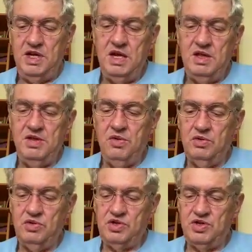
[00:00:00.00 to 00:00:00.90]
going to take
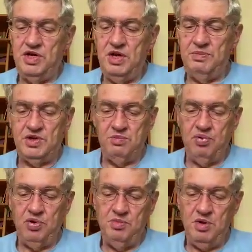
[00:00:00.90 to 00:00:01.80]
those tips
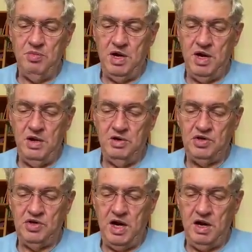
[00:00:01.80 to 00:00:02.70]
and put them in my hair
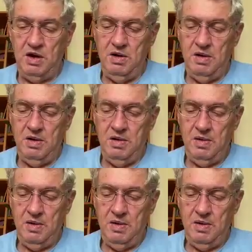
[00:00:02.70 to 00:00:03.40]
stacker.